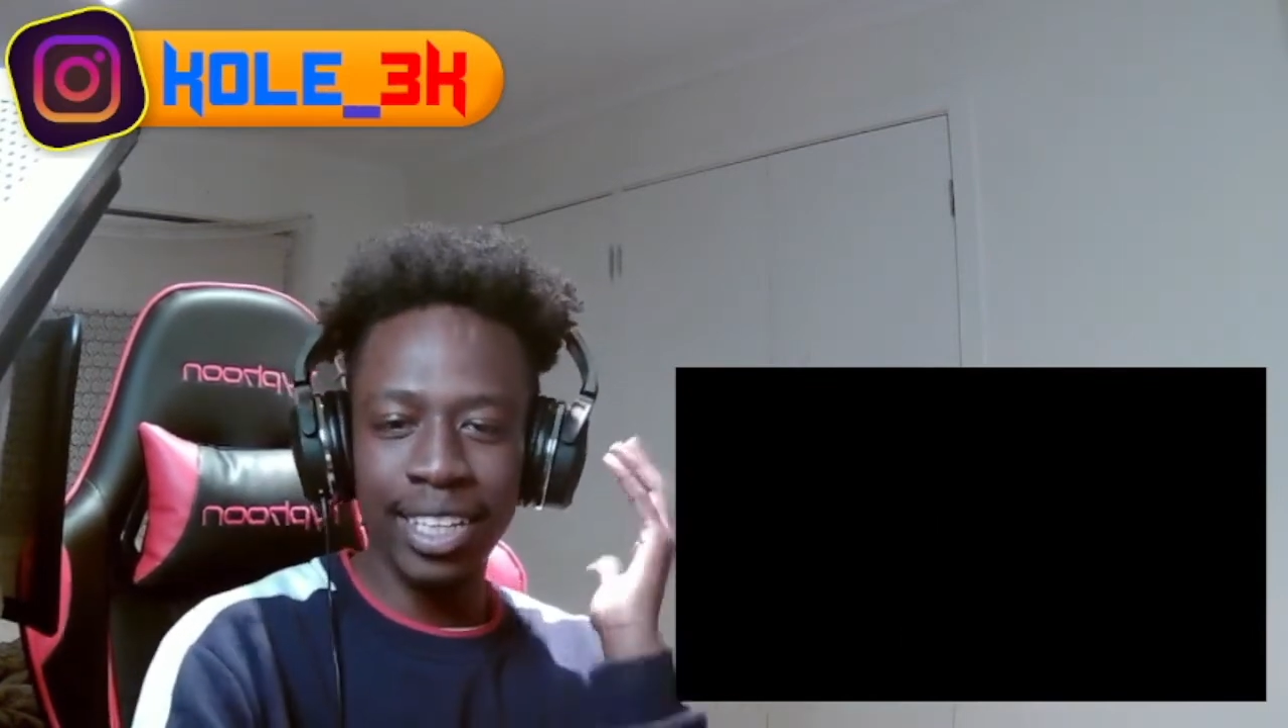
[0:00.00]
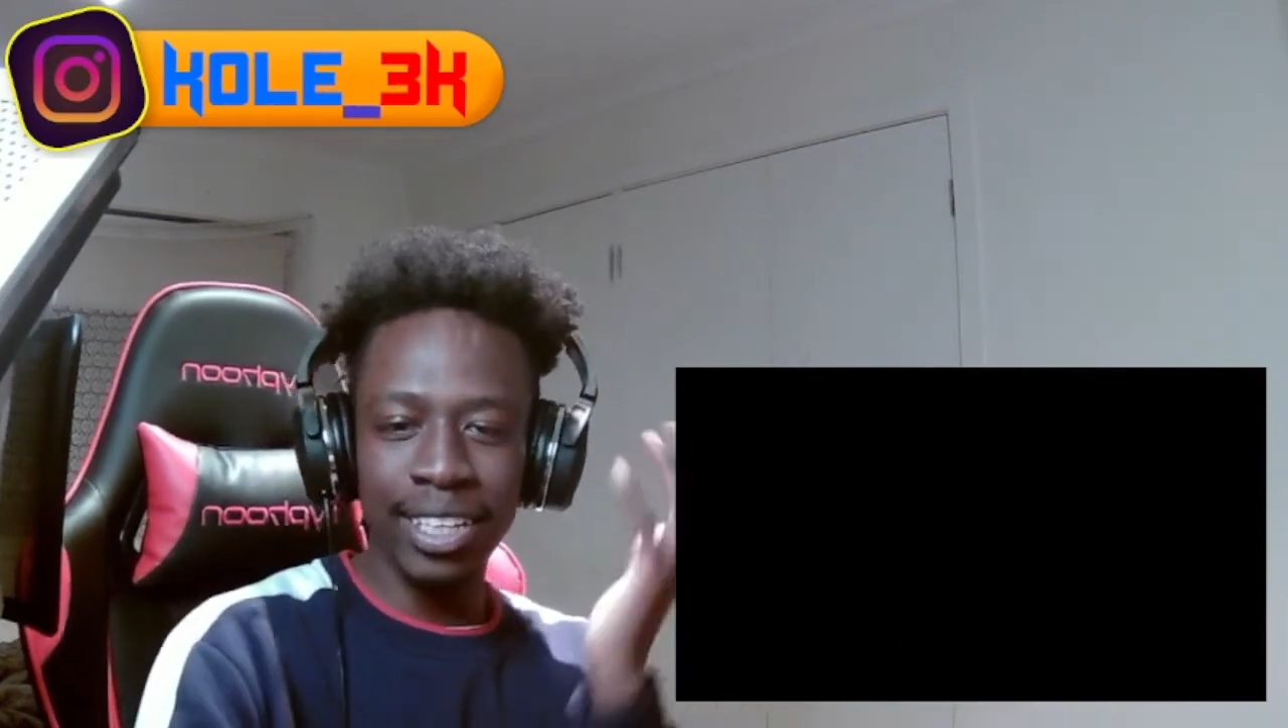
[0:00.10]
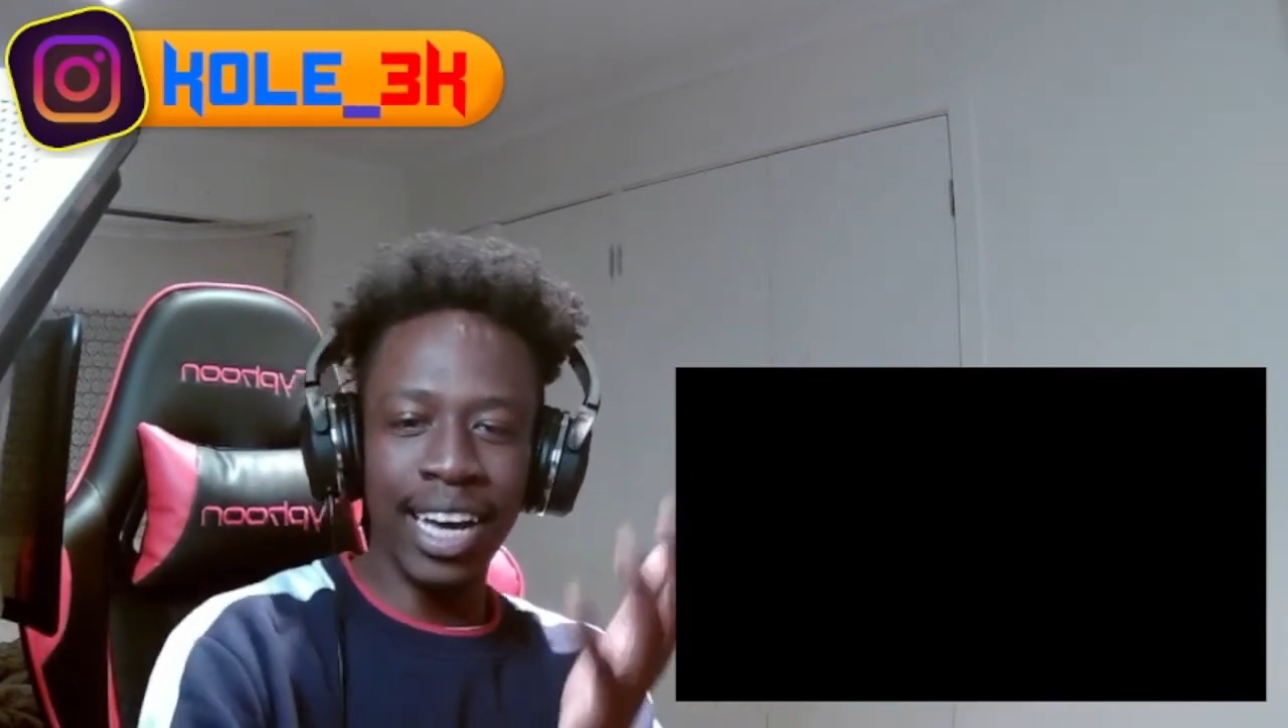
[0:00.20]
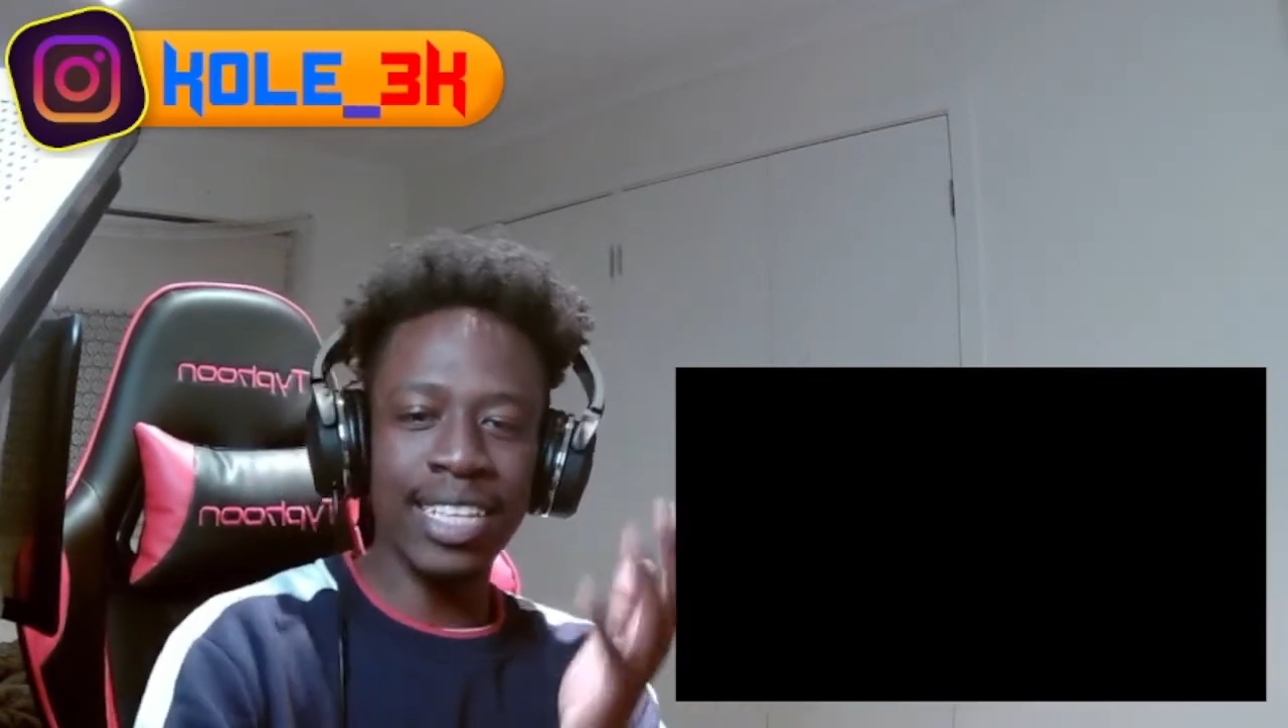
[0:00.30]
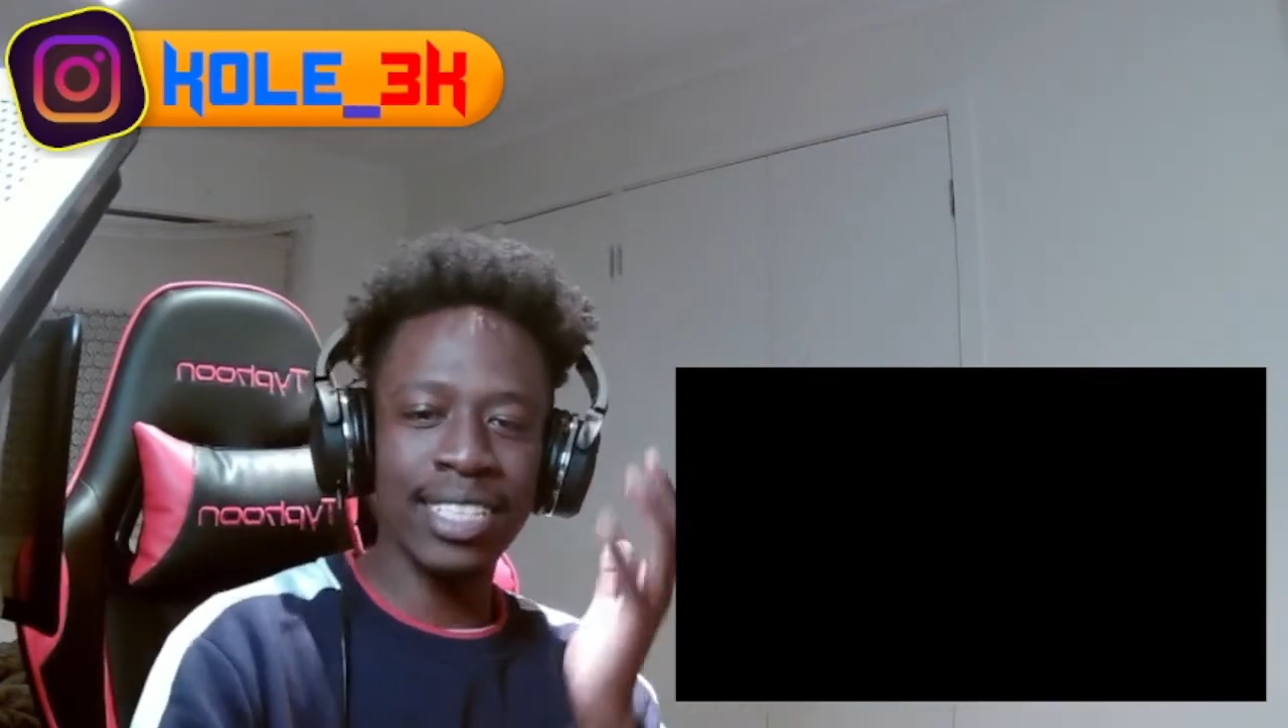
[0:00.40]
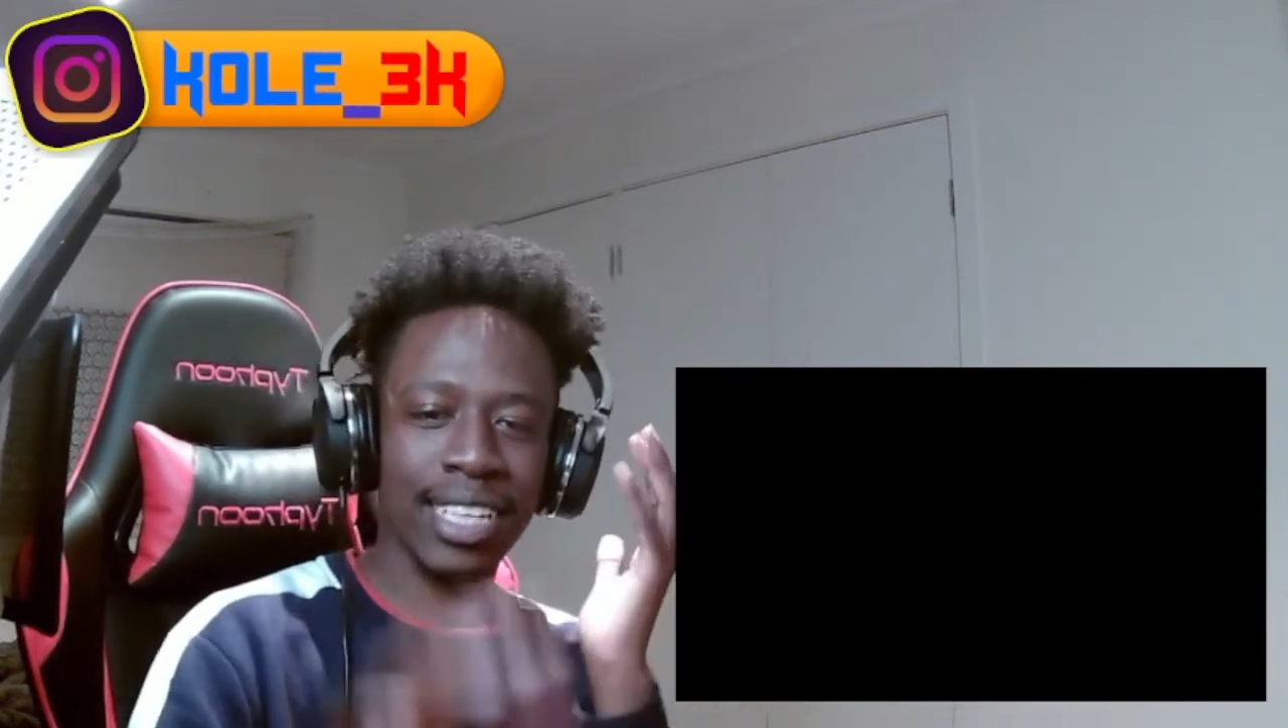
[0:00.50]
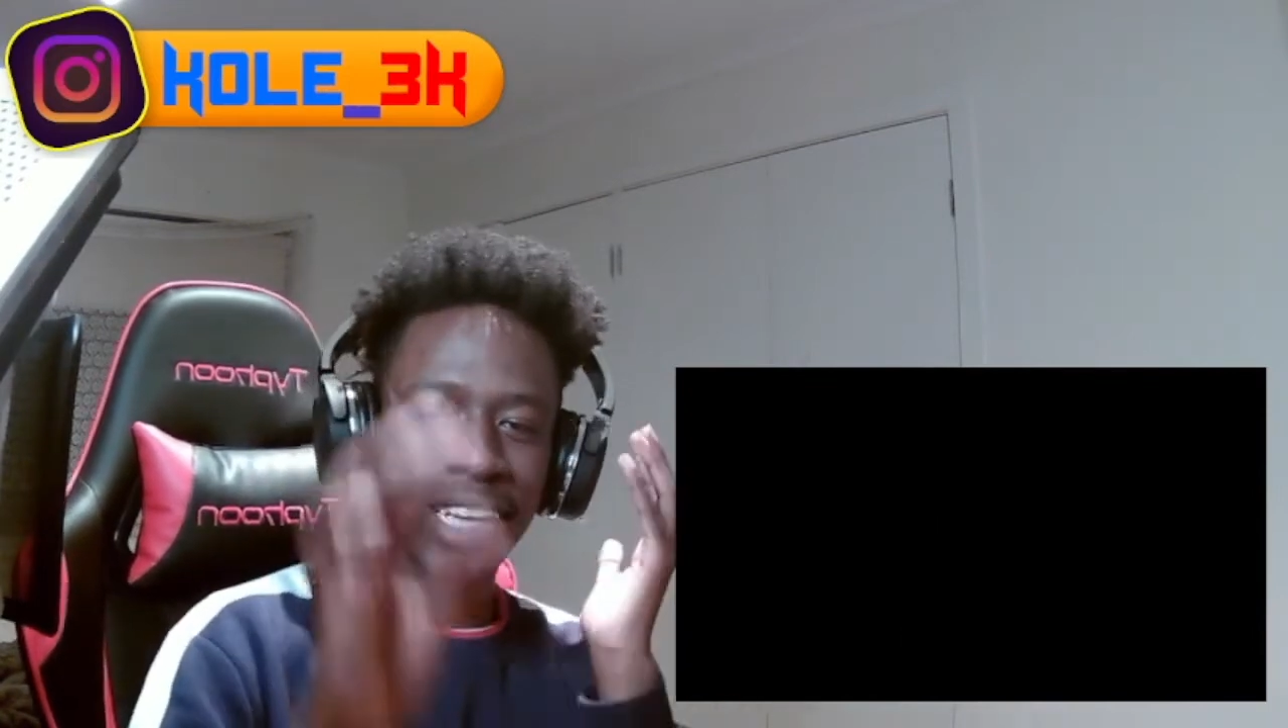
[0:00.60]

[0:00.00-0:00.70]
you guys,